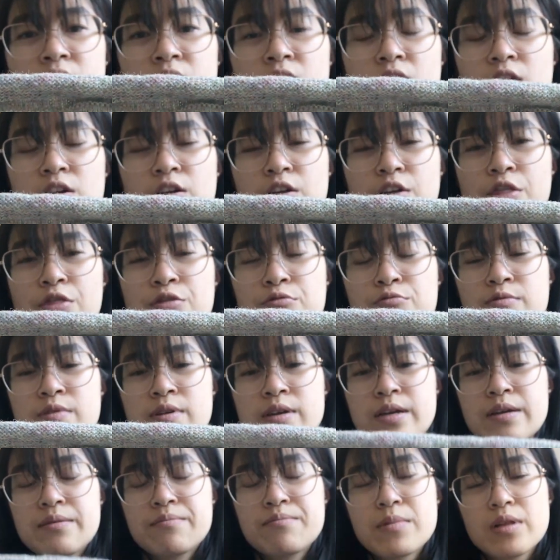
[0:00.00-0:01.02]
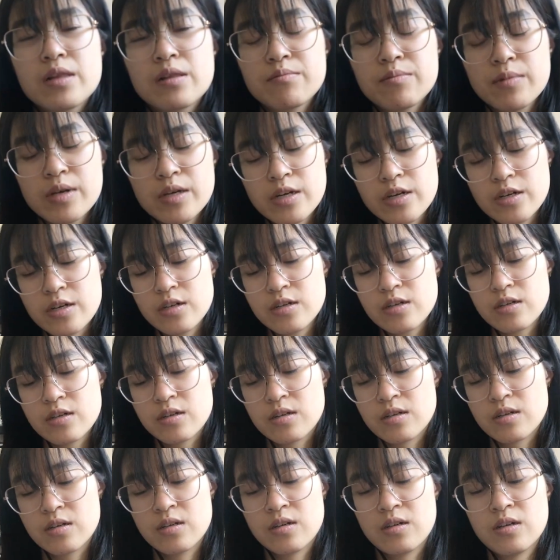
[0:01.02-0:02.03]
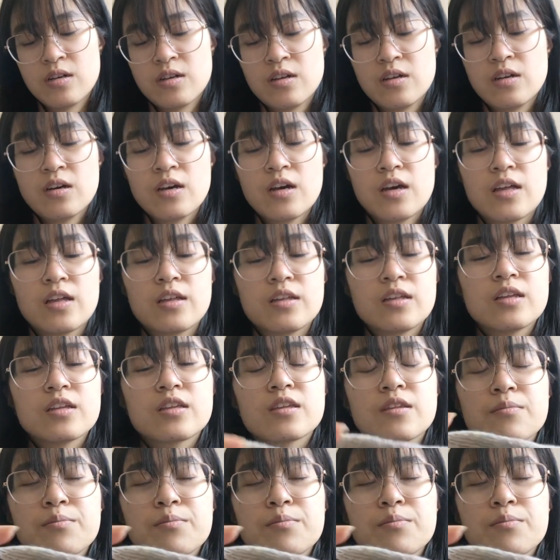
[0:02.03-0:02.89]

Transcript: a 3mm, and knit the